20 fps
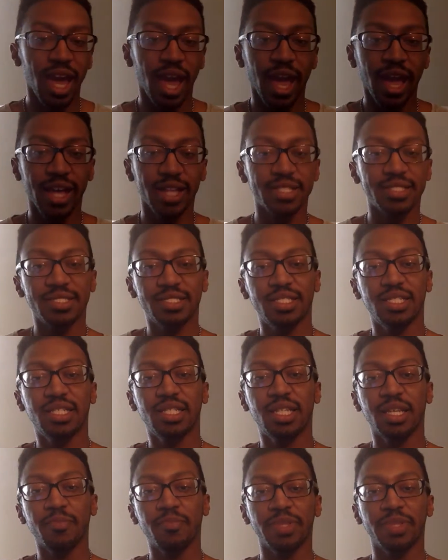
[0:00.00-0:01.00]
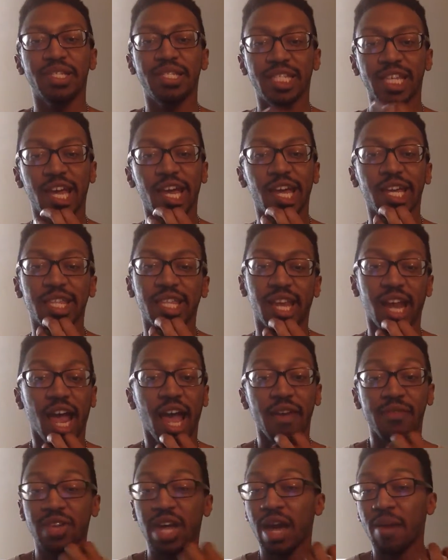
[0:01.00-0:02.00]
And simply saying that
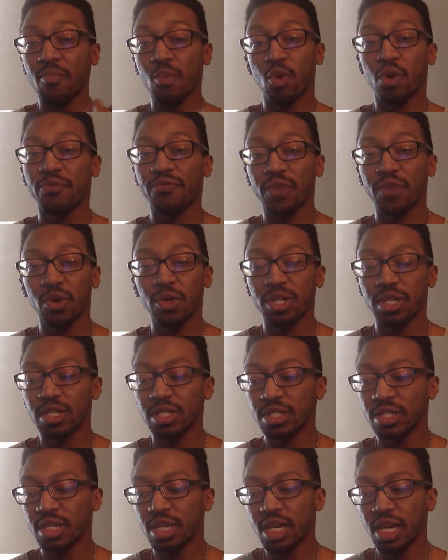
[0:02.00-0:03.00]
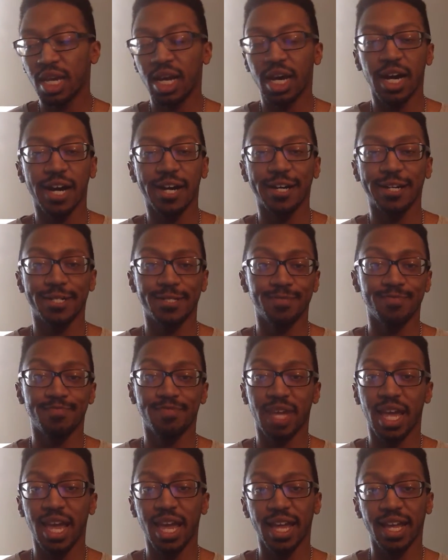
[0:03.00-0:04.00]
I've got more voters um,
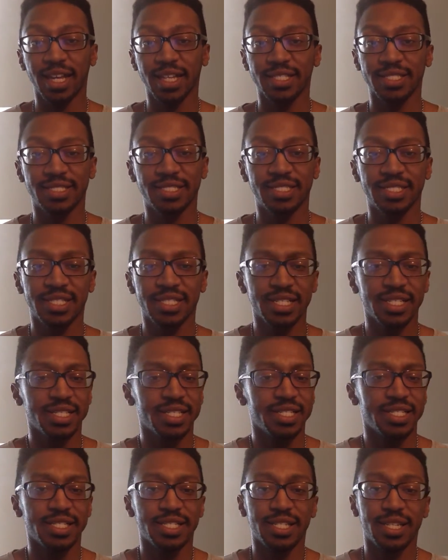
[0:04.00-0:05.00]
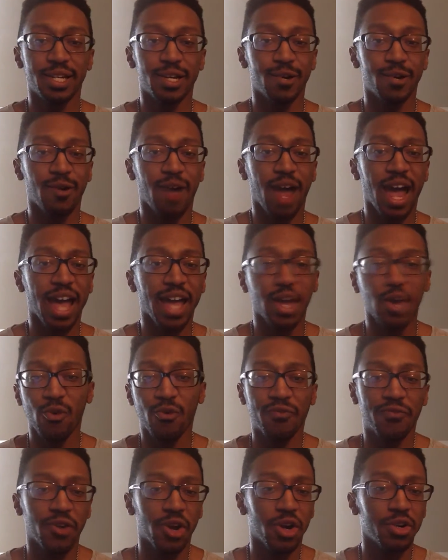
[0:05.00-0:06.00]
and you know, I go
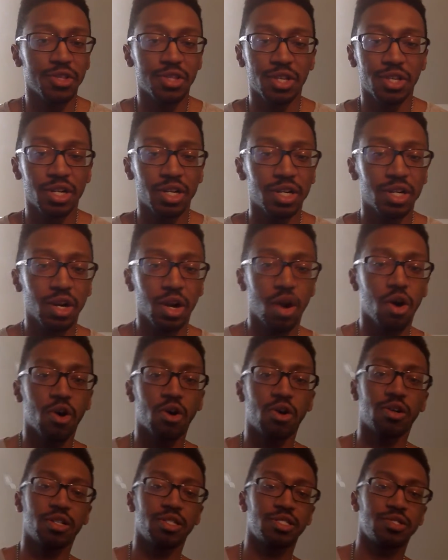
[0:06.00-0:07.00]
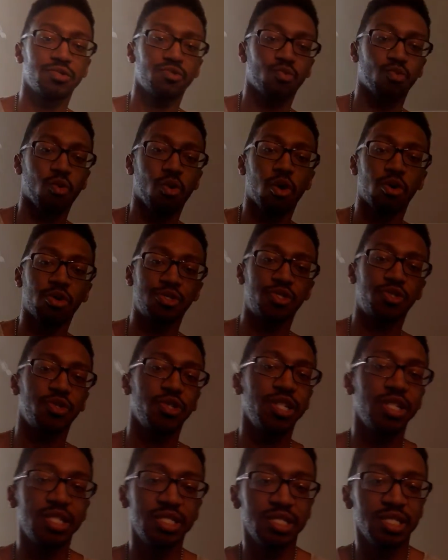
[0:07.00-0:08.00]
further on Wall
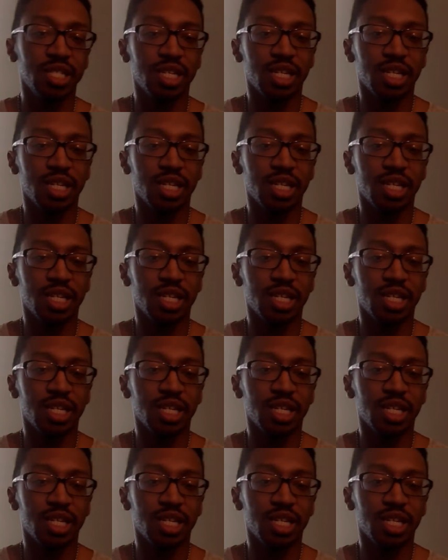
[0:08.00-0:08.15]
Street.